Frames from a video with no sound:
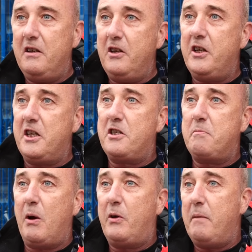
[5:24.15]
Look at this
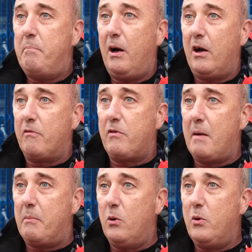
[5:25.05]
smoking pile of
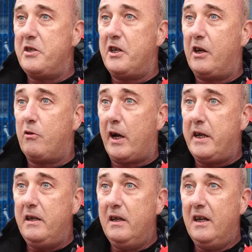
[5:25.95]
rubble. Isn't it
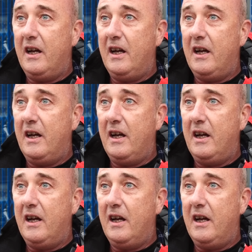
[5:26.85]
great?